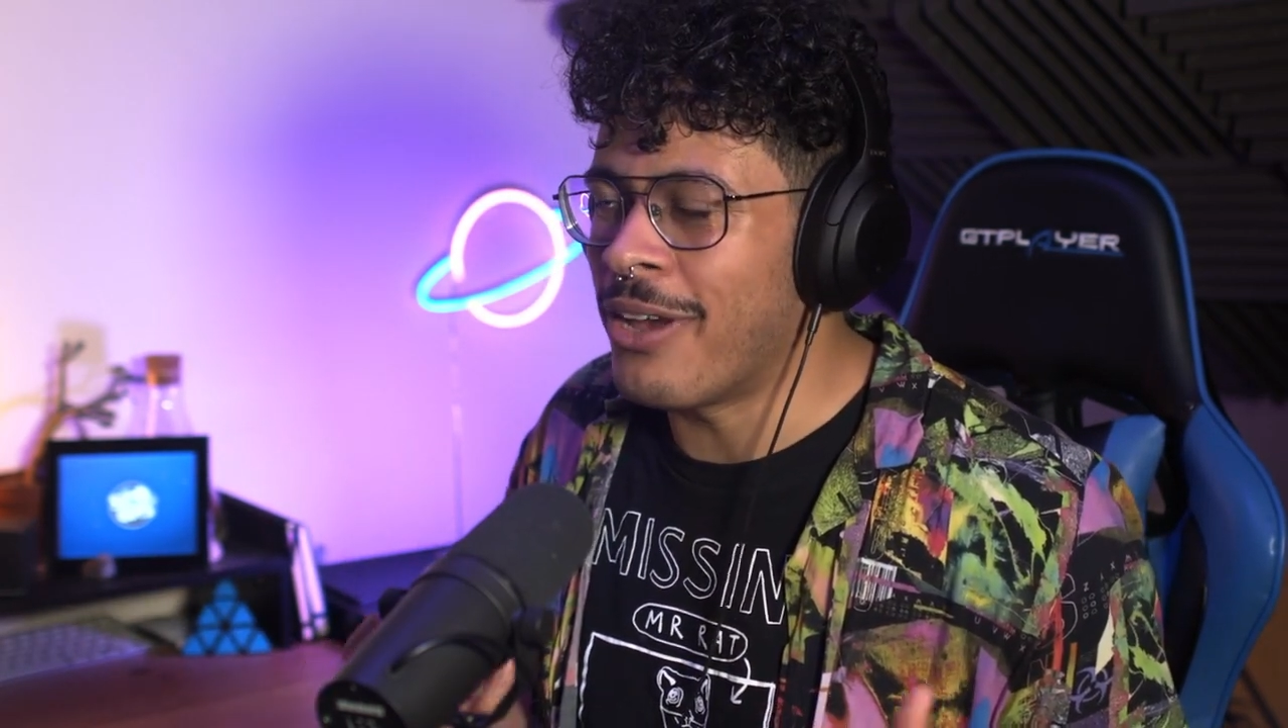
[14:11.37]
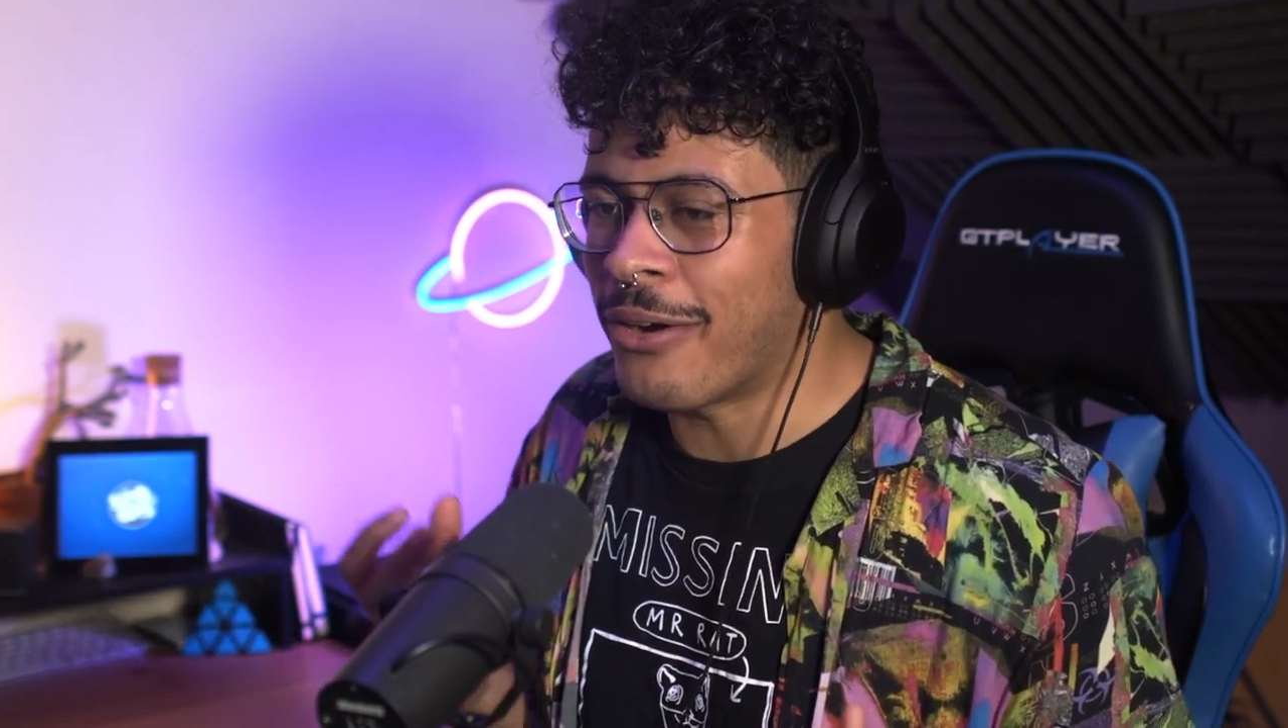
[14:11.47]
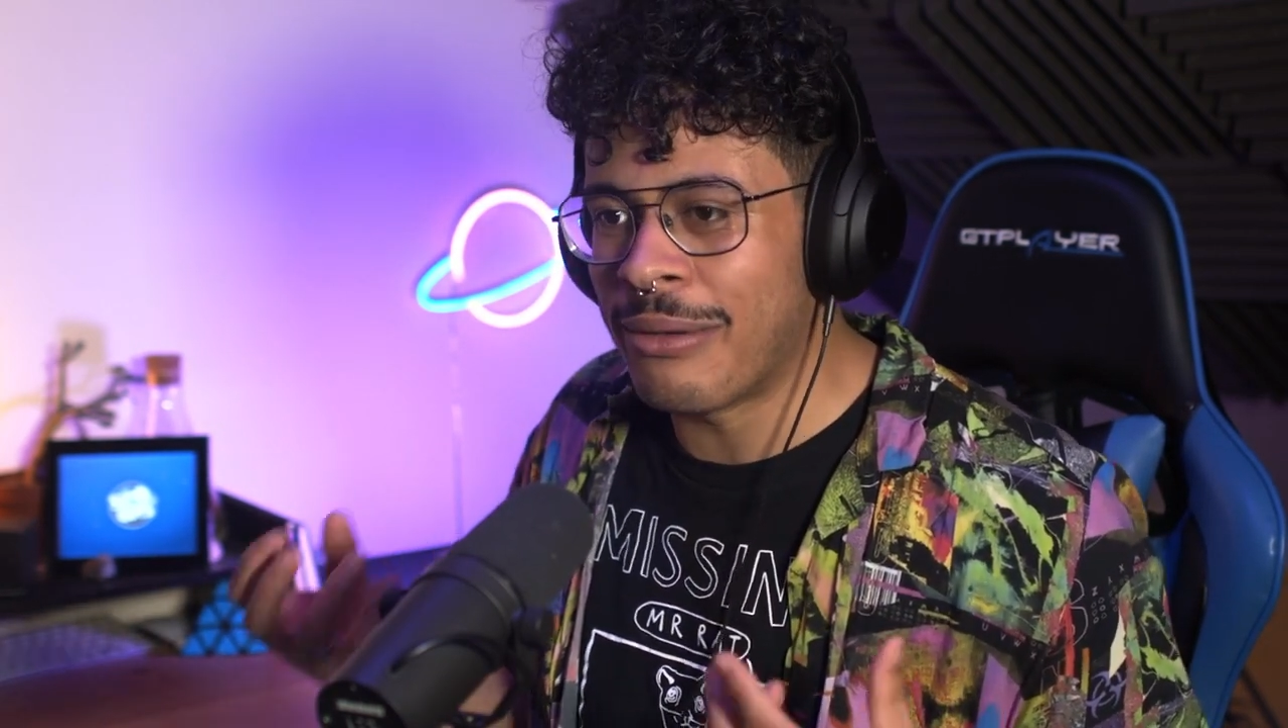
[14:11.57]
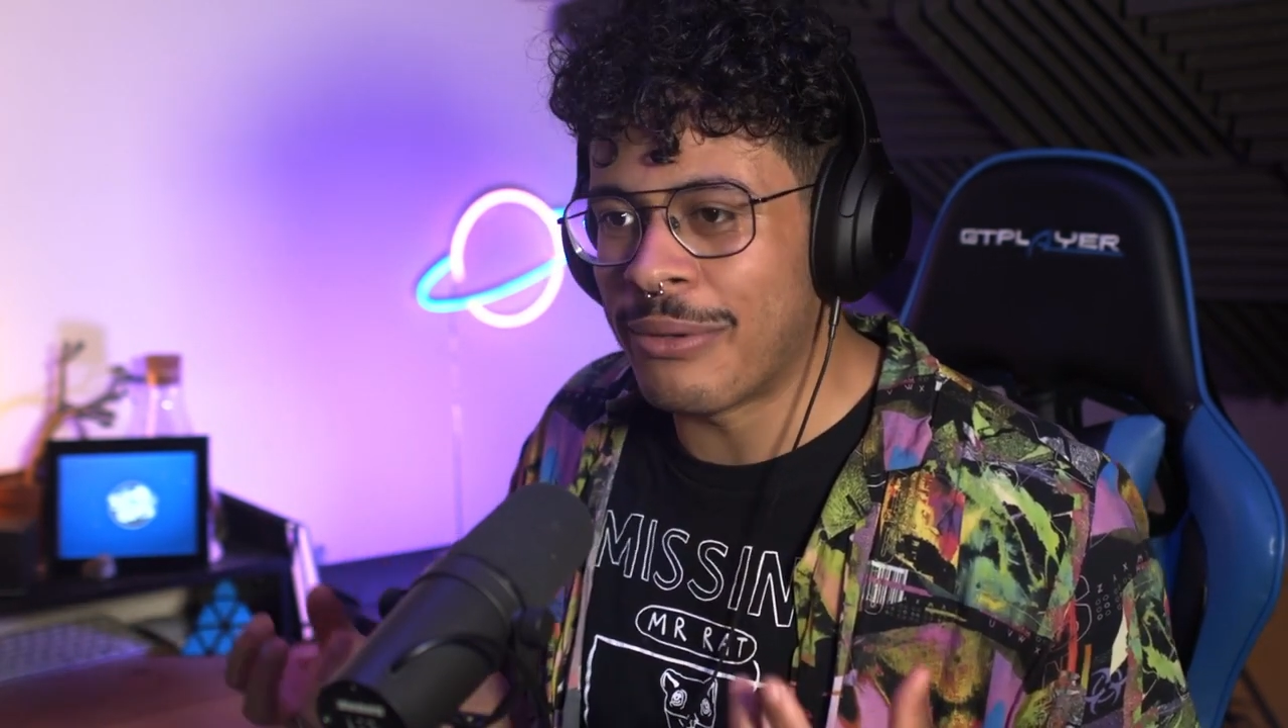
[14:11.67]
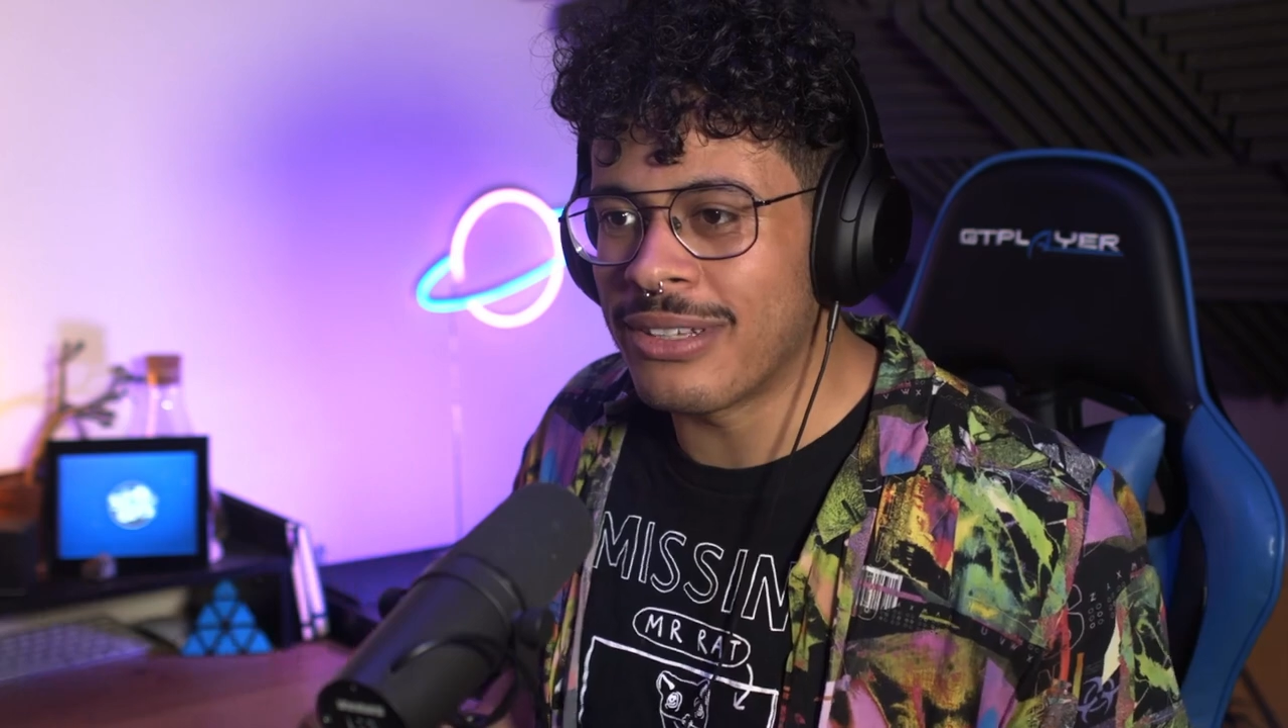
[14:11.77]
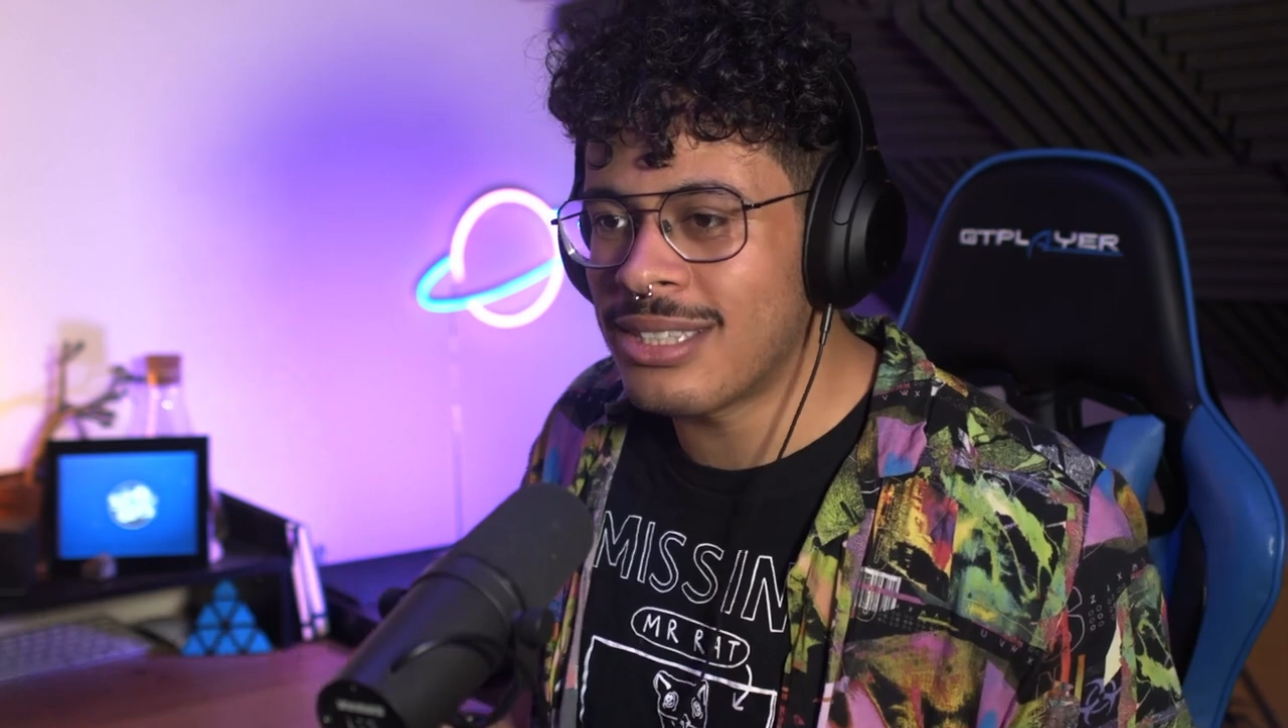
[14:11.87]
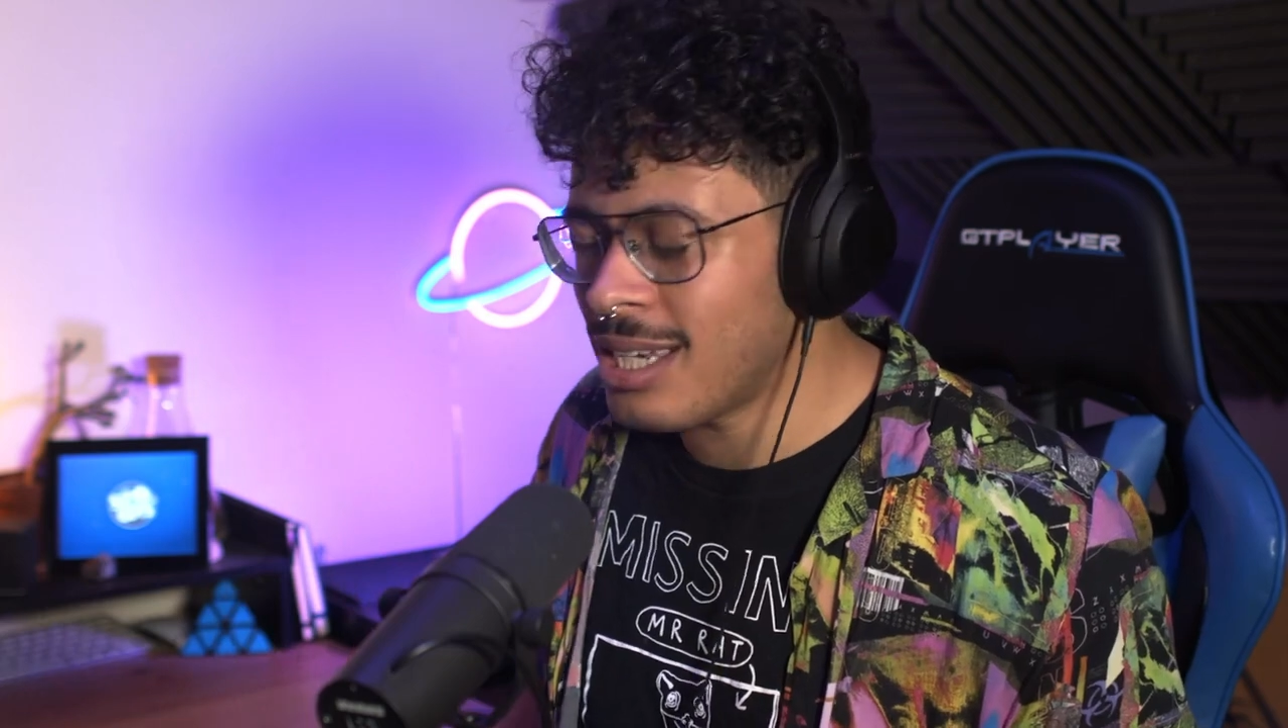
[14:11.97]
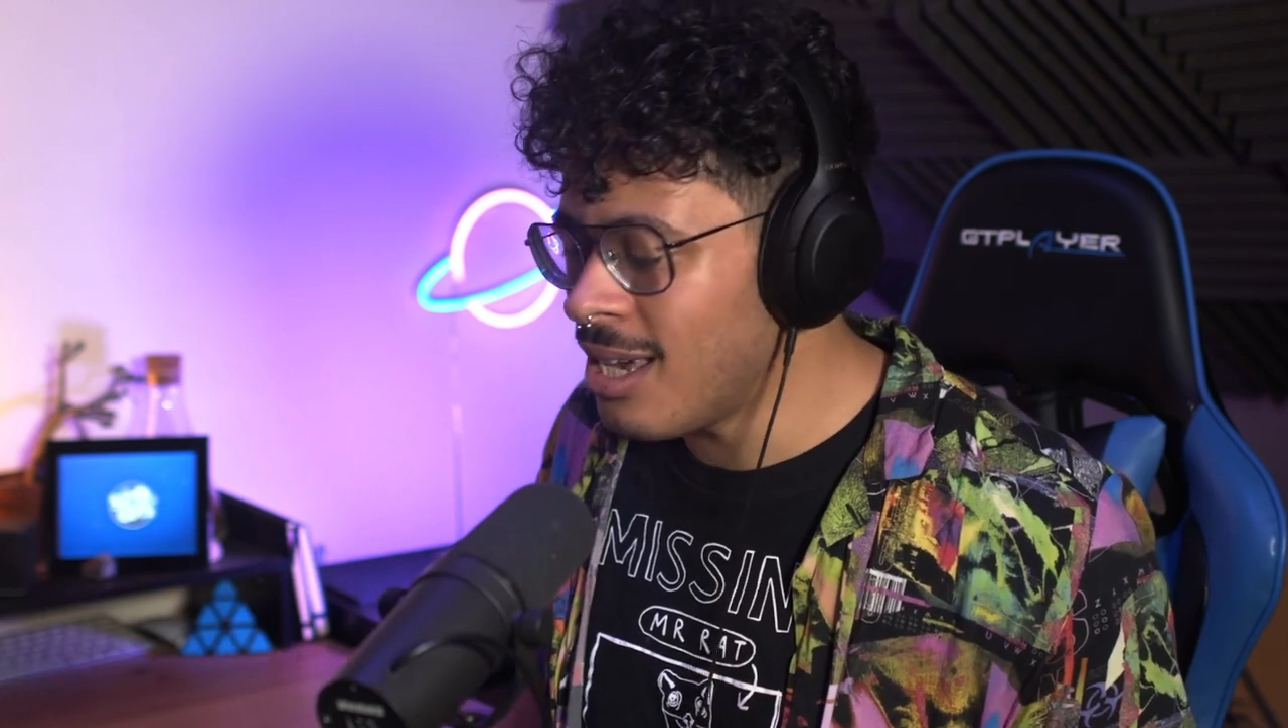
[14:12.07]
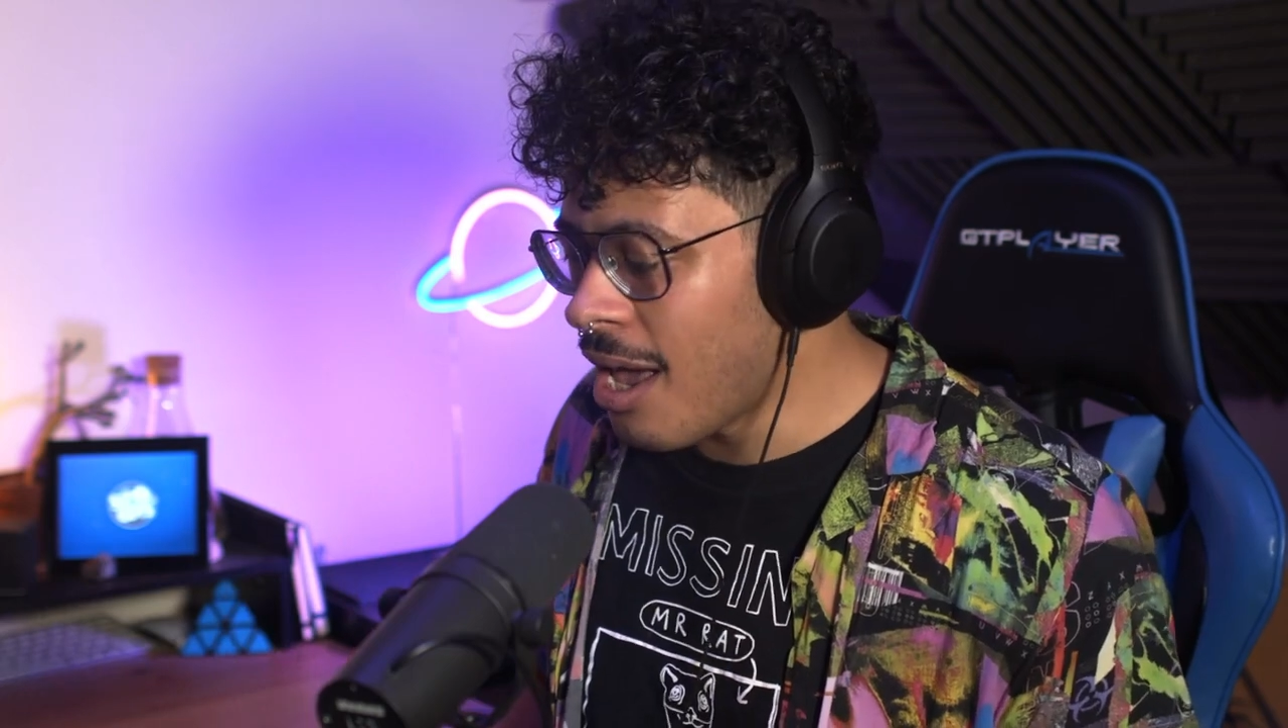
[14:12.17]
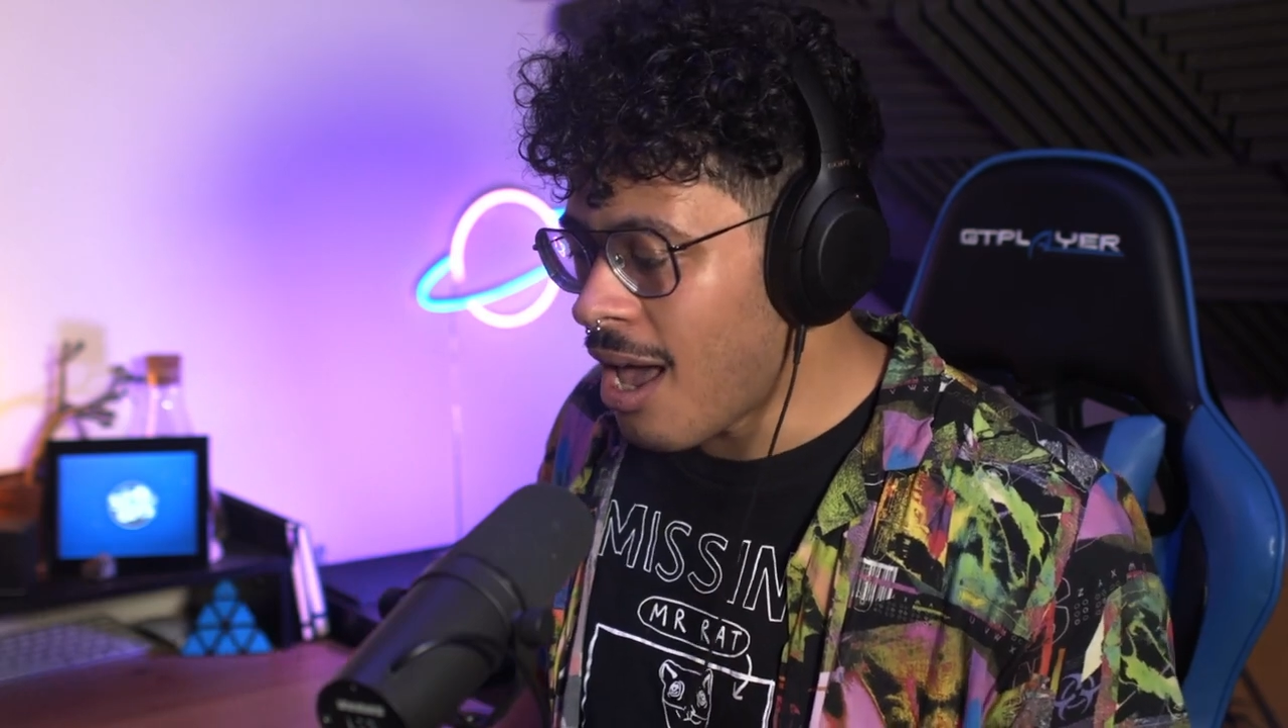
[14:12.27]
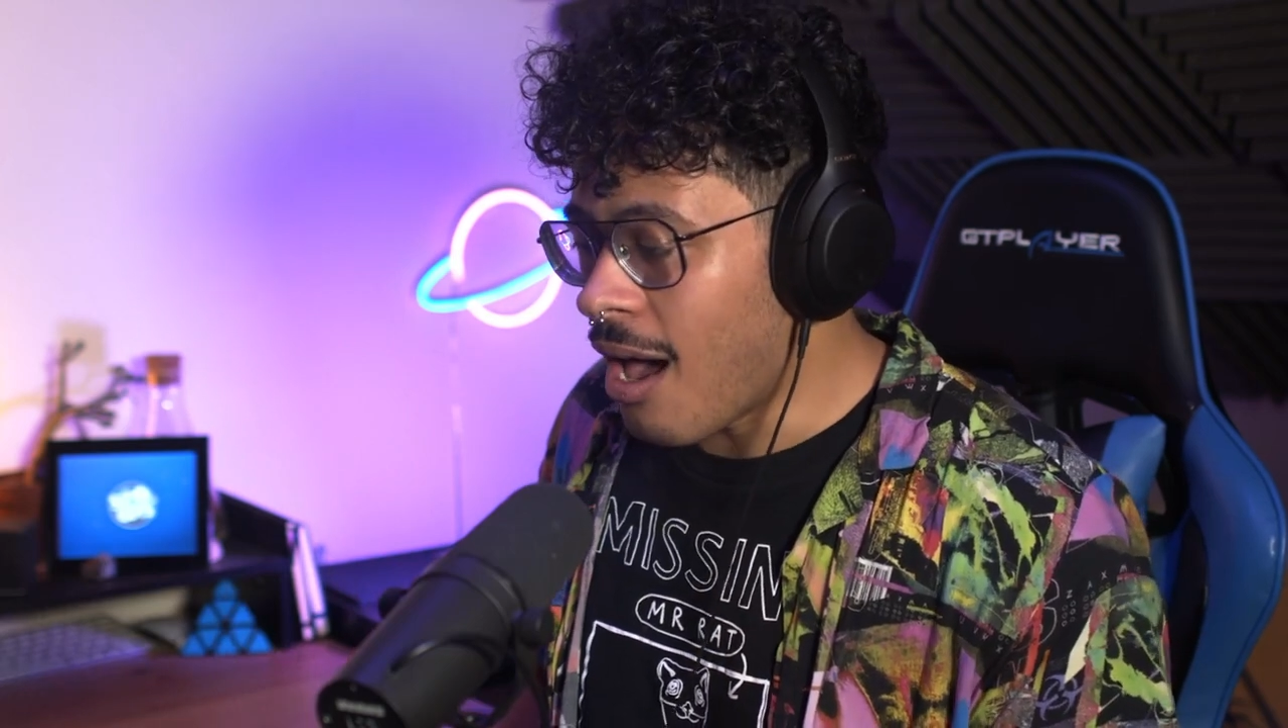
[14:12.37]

variability